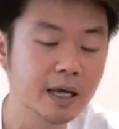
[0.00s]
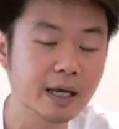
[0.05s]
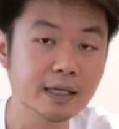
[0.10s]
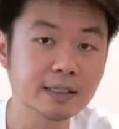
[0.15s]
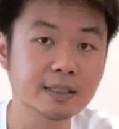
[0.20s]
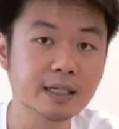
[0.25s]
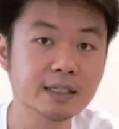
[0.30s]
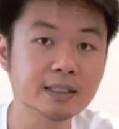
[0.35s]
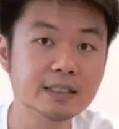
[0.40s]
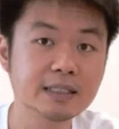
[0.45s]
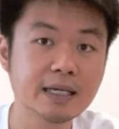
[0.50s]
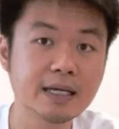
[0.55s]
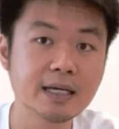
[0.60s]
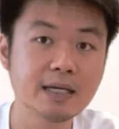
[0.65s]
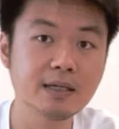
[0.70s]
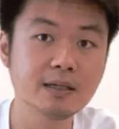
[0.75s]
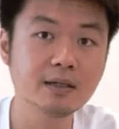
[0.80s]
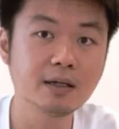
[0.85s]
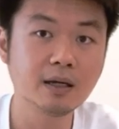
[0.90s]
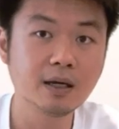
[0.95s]
As I
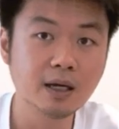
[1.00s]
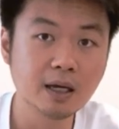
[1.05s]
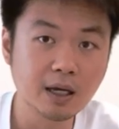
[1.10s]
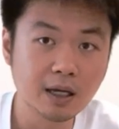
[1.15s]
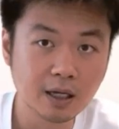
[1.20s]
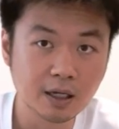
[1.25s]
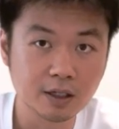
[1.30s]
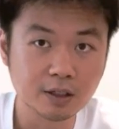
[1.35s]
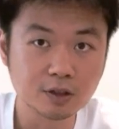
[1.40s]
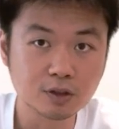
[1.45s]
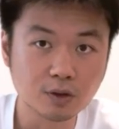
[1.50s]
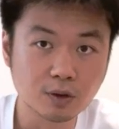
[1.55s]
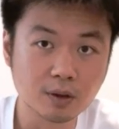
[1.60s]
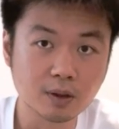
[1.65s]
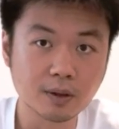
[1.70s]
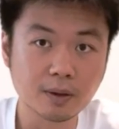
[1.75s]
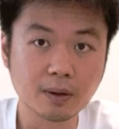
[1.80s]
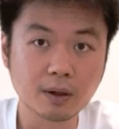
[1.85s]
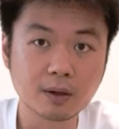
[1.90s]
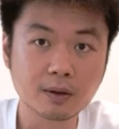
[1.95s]
say, it's
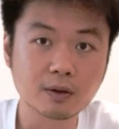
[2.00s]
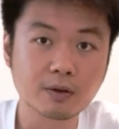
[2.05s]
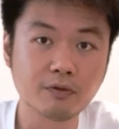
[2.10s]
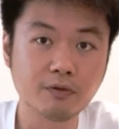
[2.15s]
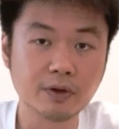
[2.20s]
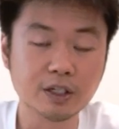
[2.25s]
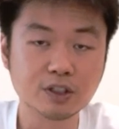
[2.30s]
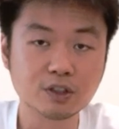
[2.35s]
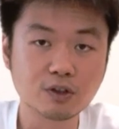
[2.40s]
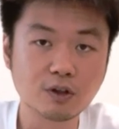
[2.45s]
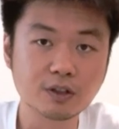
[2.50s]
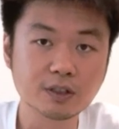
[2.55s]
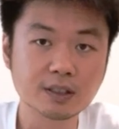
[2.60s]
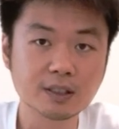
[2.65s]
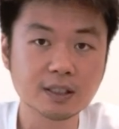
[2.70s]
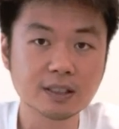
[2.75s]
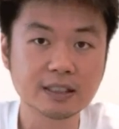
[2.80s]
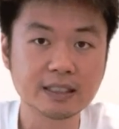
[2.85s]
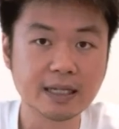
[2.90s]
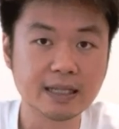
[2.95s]

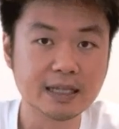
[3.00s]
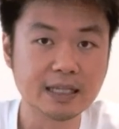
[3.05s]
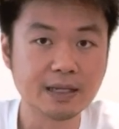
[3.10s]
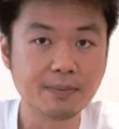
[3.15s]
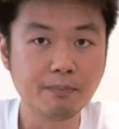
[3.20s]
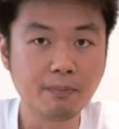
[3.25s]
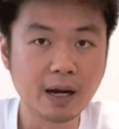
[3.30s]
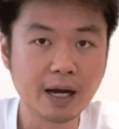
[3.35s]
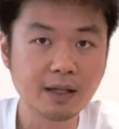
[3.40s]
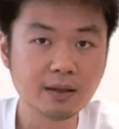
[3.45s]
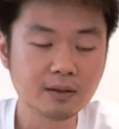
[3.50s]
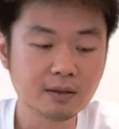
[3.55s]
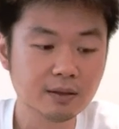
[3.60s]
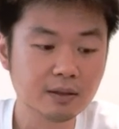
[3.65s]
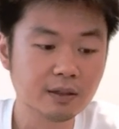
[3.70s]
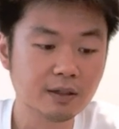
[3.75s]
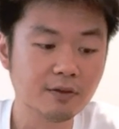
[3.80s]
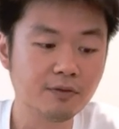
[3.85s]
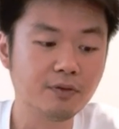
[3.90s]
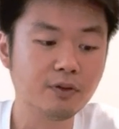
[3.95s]
resources and demand.
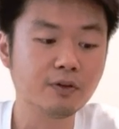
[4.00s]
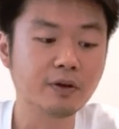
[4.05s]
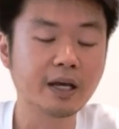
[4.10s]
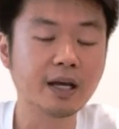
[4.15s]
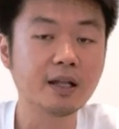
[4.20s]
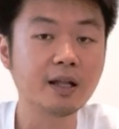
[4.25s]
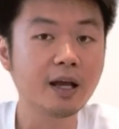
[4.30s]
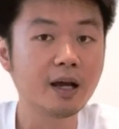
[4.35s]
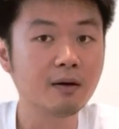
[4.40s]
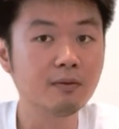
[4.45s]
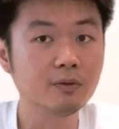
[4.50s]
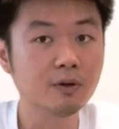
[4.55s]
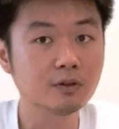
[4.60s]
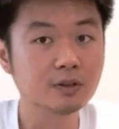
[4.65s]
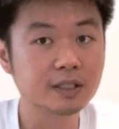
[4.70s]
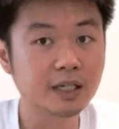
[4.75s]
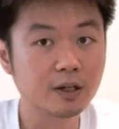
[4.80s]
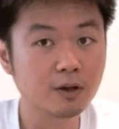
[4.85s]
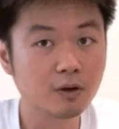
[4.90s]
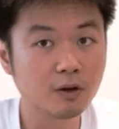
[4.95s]
If you can help your
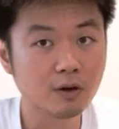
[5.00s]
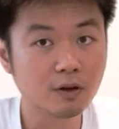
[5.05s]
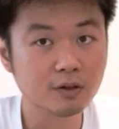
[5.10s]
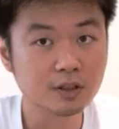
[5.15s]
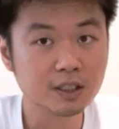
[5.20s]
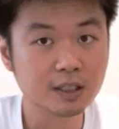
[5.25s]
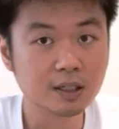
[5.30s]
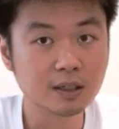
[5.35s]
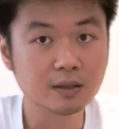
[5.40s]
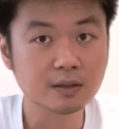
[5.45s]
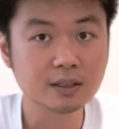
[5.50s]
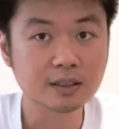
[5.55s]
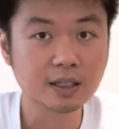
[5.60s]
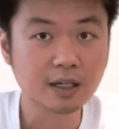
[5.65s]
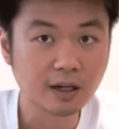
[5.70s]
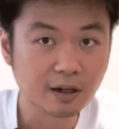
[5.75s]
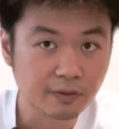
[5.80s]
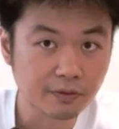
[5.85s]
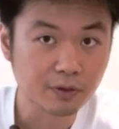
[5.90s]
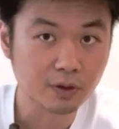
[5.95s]
psychological
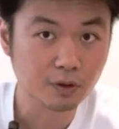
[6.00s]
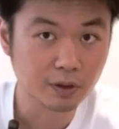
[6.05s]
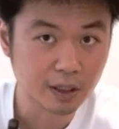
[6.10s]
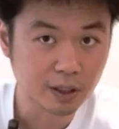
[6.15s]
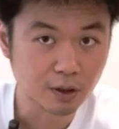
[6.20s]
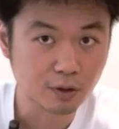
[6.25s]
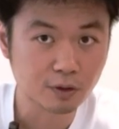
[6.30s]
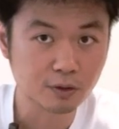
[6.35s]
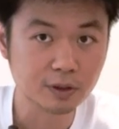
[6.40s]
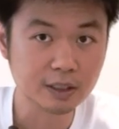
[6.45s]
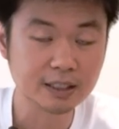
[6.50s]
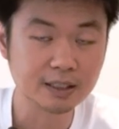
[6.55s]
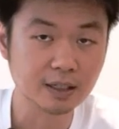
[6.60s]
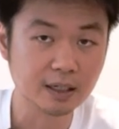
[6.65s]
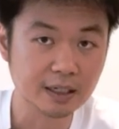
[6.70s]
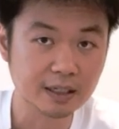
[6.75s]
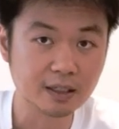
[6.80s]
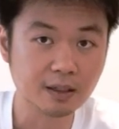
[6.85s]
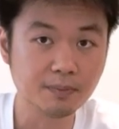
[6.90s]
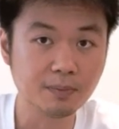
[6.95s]
stuff, you increase
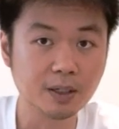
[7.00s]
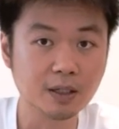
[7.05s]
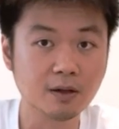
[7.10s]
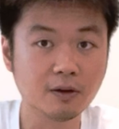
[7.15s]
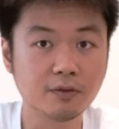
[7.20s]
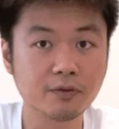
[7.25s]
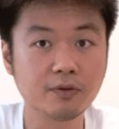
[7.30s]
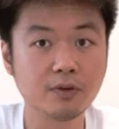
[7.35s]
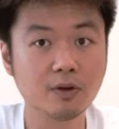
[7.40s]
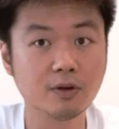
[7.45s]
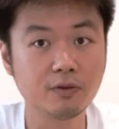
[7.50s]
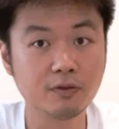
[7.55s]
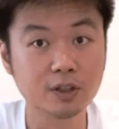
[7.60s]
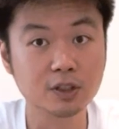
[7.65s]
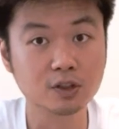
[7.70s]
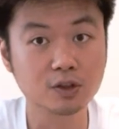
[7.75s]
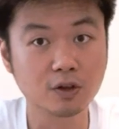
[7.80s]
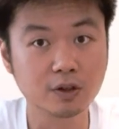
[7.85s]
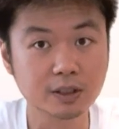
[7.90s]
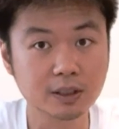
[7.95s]
a little bit of your
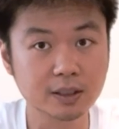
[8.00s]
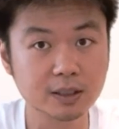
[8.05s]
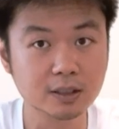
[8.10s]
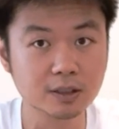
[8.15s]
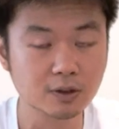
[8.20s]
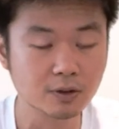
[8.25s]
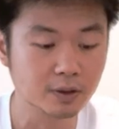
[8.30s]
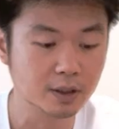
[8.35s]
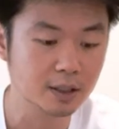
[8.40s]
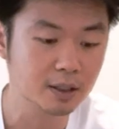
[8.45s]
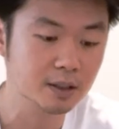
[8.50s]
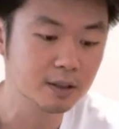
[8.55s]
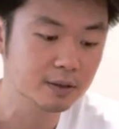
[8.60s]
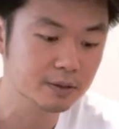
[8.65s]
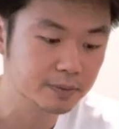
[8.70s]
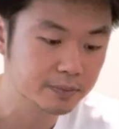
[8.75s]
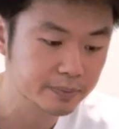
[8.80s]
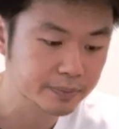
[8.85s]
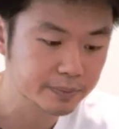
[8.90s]
resources, okay?